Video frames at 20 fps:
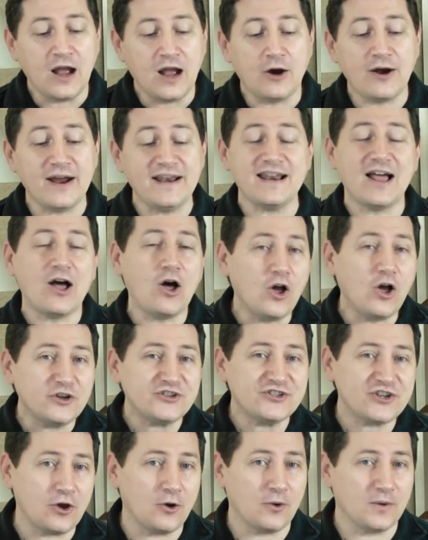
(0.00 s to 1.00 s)
All right,
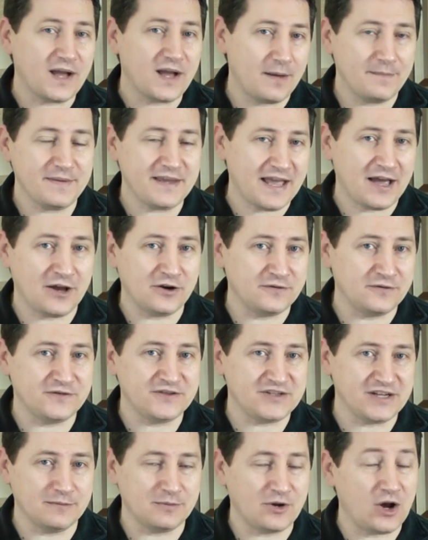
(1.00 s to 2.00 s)
also coming out of
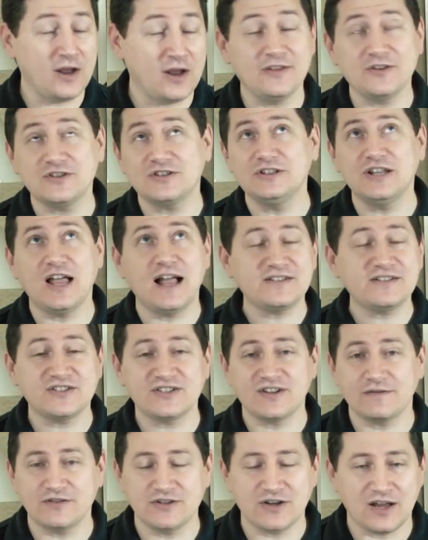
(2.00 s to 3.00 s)
CinemaCon, there's lots
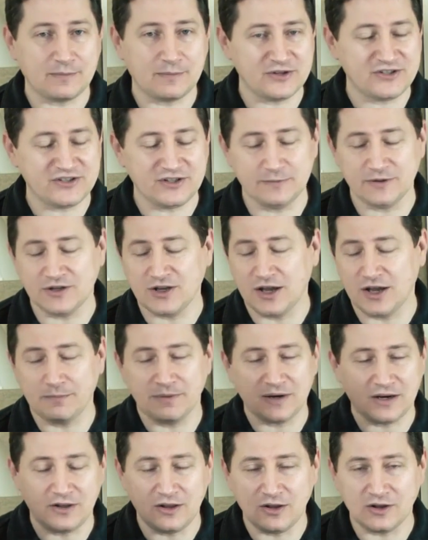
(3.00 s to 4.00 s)
of stuff to talk about
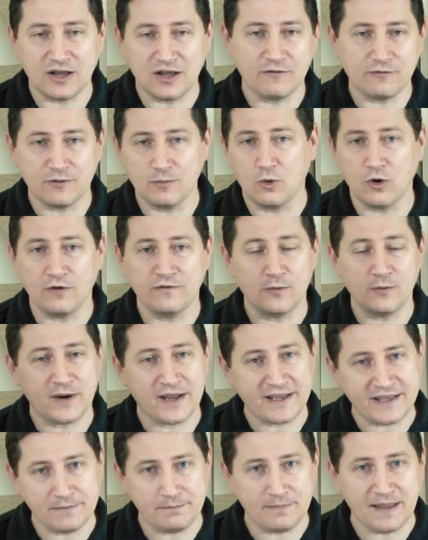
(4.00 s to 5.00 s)
CinemaCon, but I'll, I'll cover more of it
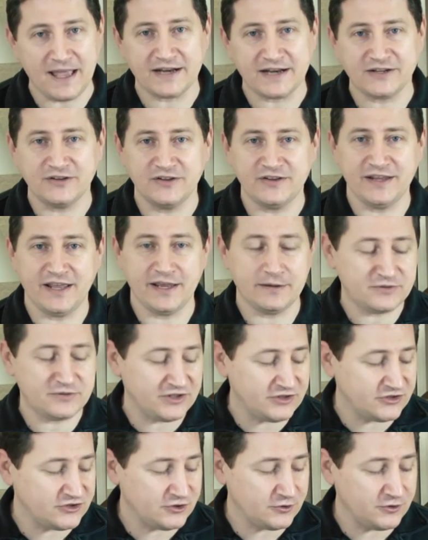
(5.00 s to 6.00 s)
when I get back to the A M
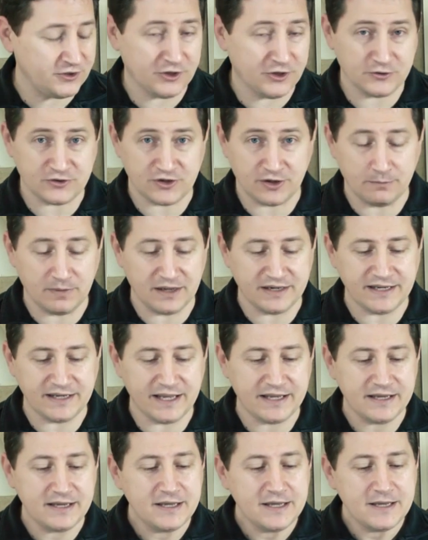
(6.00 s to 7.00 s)
C studios on
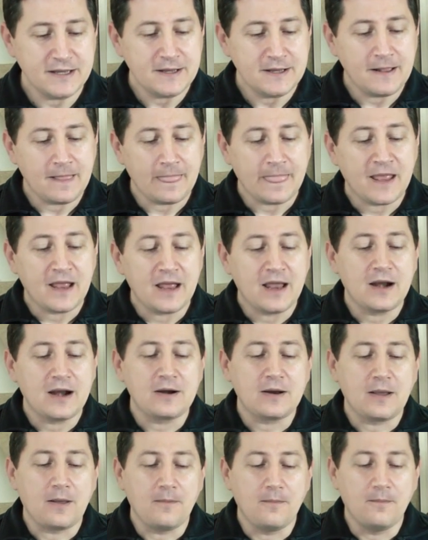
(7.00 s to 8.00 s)
Monday.
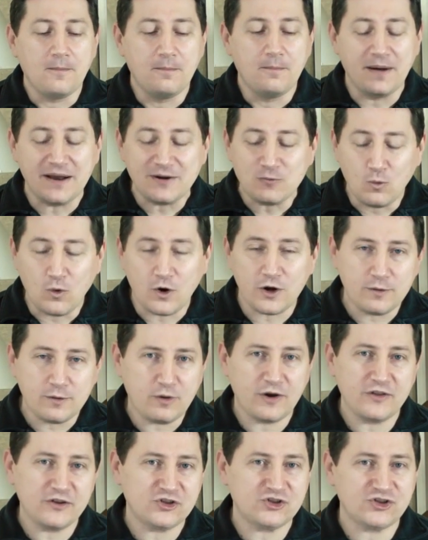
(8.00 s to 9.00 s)
But Warner
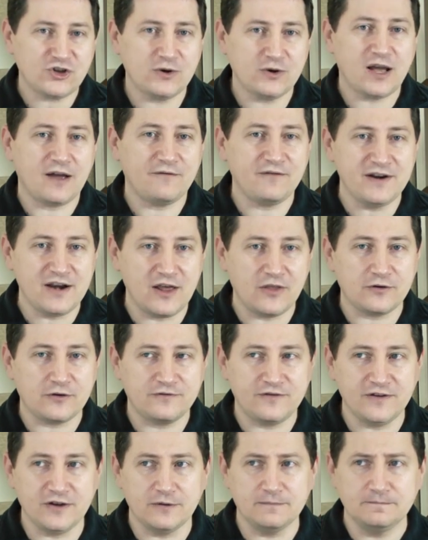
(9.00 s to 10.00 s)
Brothers showed off another
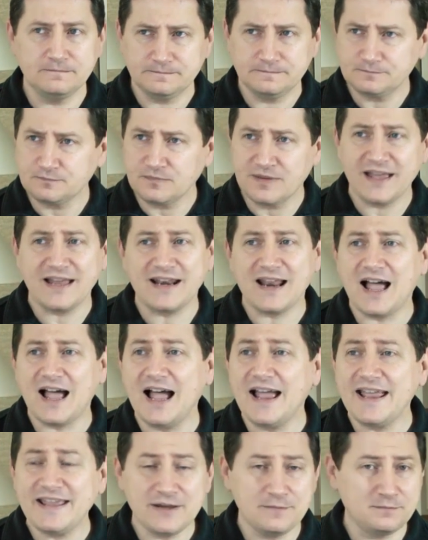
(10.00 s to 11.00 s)
film that
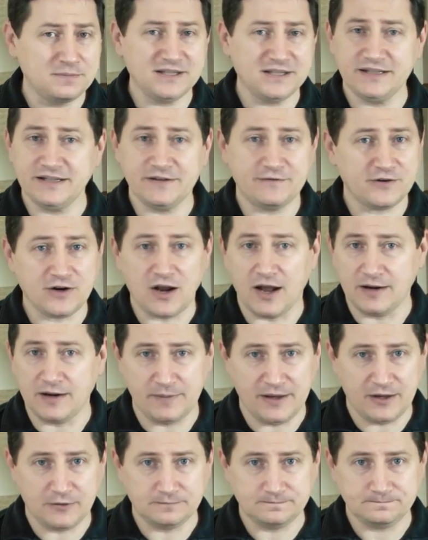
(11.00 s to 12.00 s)
I completely forgot
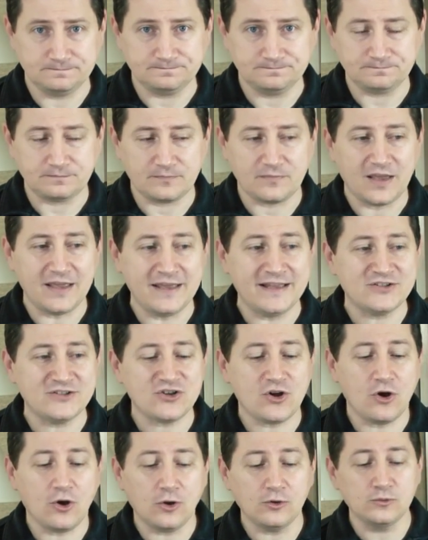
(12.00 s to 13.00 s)
about. It's
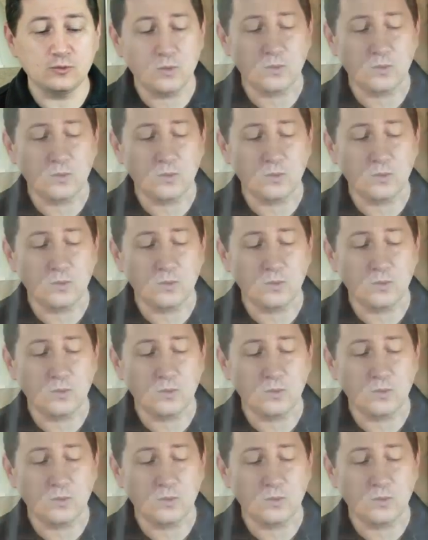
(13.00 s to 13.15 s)
called